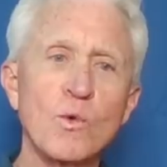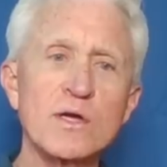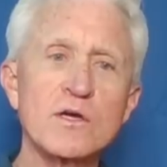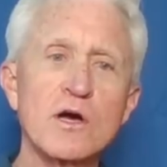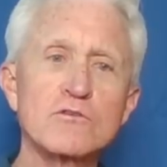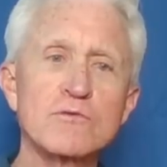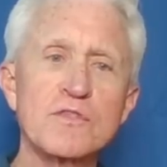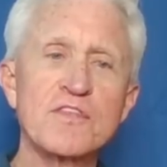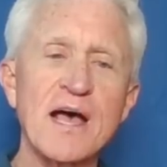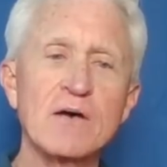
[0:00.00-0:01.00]
per
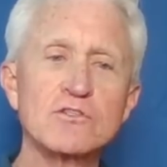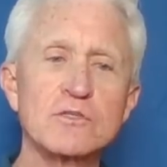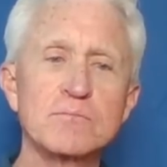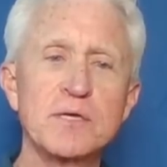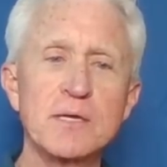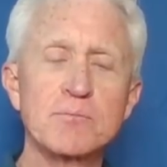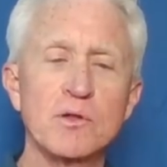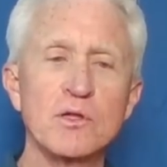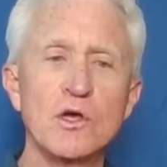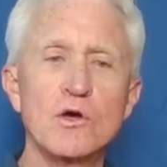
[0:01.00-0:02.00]
100,000
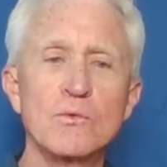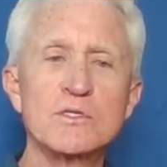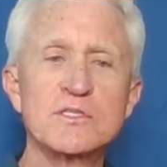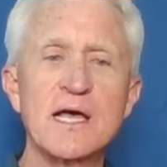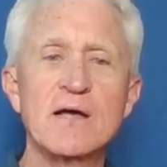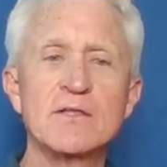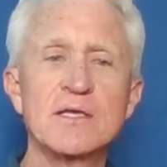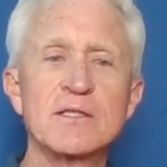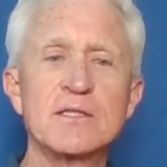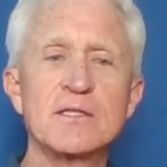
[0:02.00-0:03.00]
people was
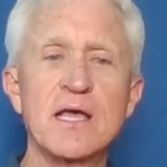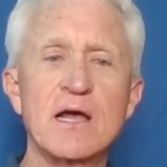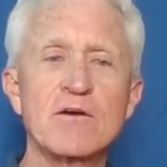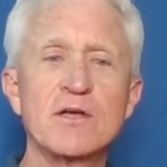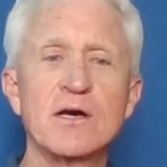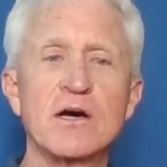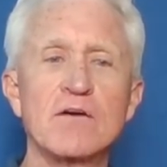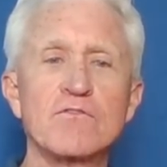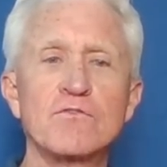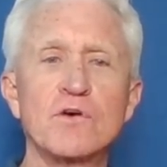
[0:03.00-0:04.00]
down in the area
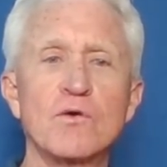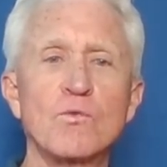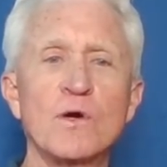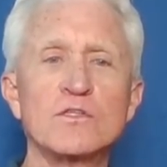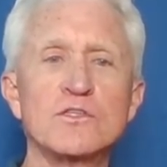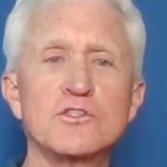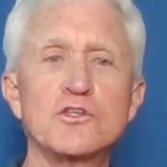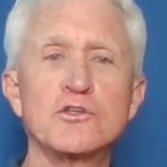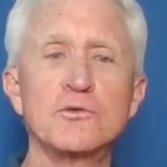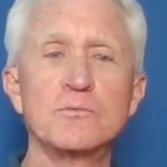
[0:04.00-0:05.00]
of uh, one to
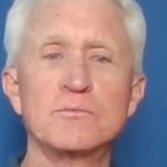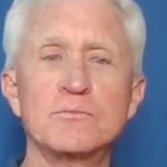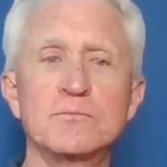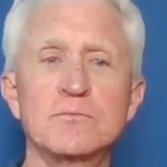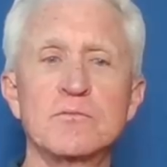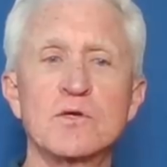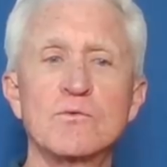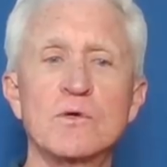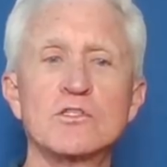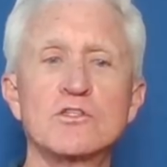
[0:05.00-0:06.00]
two,
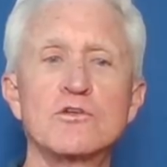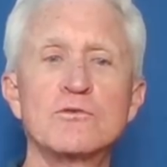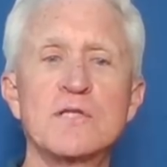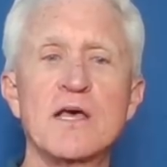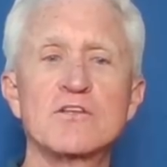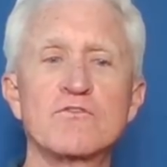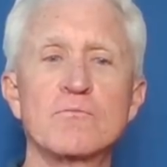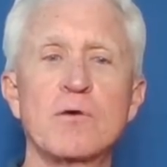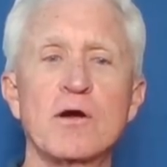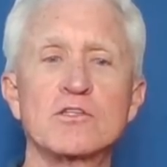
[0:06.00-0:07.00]
one to two deaths
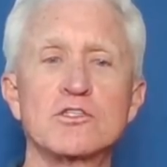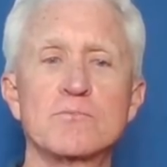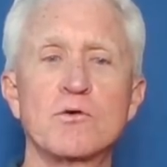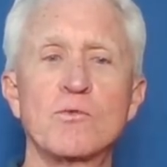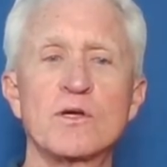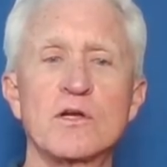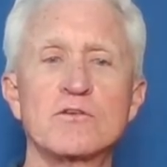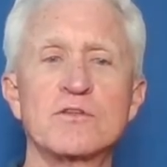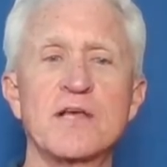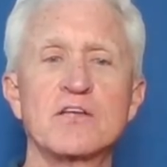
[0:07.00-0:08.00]
from Parkinson's per
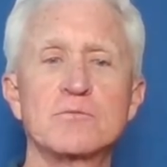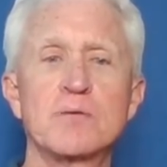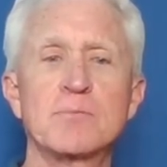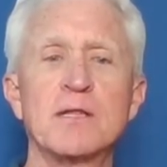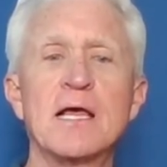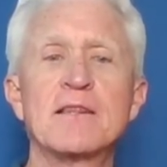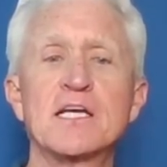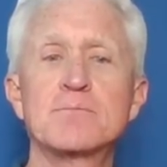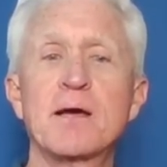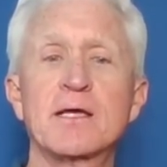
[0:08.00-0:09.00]
100,000 people.
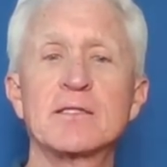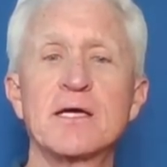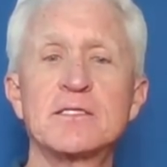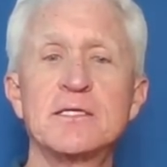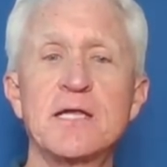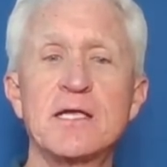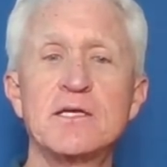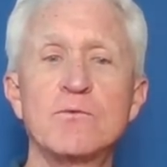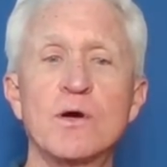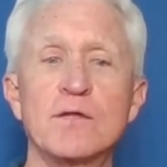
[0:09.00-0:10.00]
That's back in
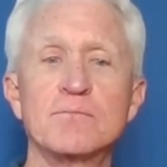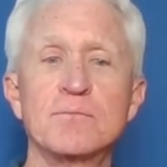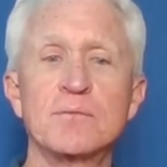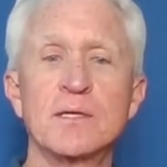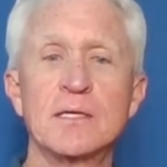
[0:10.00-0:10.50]
1981.